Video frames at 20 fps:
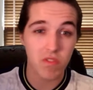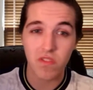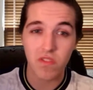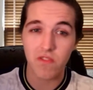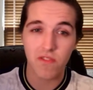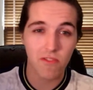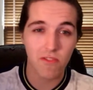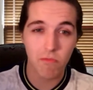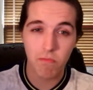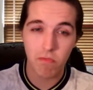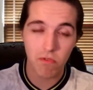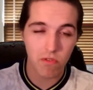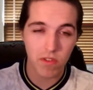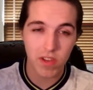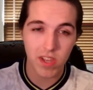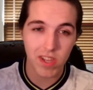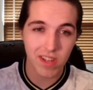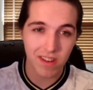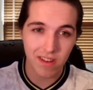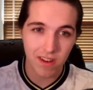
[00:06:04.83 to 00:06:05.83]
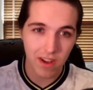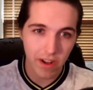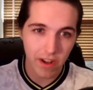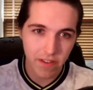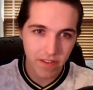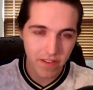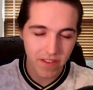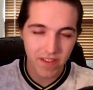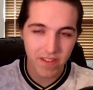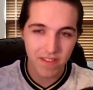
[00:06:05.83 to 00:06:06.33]
the Super League
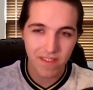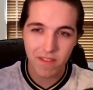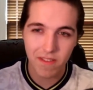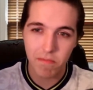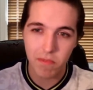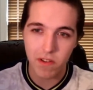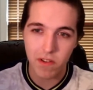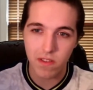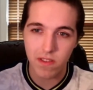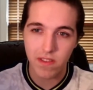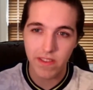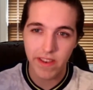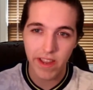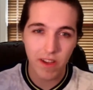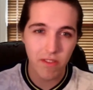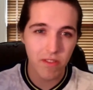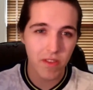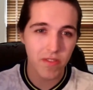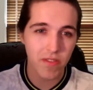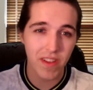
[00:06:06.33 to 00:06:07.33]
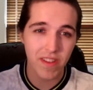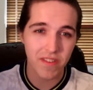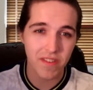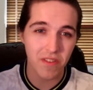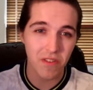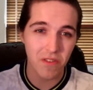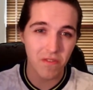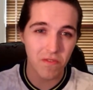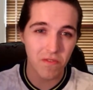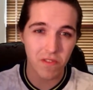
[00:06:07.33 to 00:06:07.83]
nonsense, but now that that's
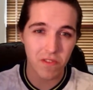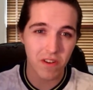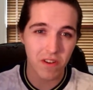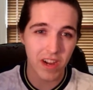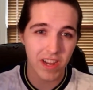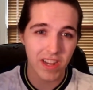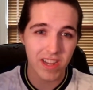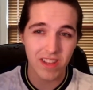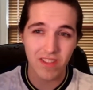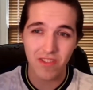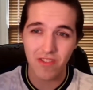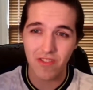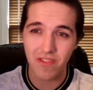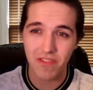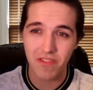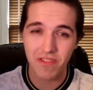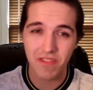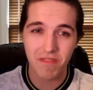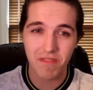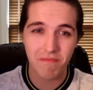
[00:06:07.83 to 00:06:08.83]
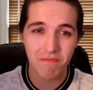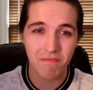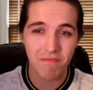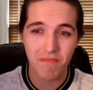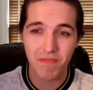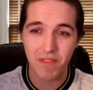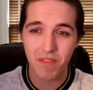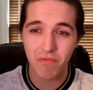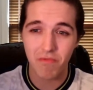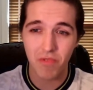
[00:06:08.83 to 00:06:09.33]
over, I can just
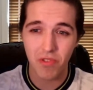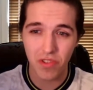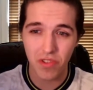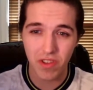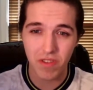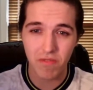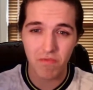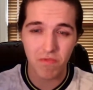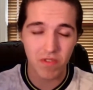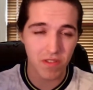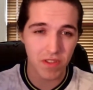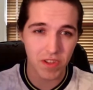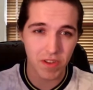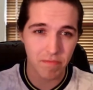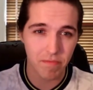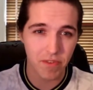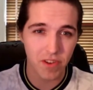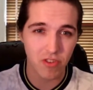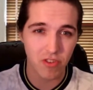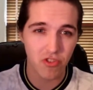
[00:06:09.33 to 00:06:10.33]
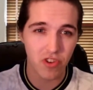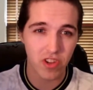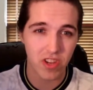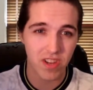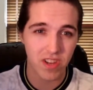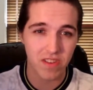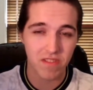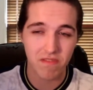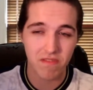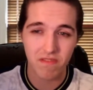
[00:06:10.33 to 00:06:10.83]
really, really
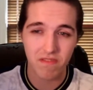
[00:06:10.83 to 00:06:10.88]
appreciate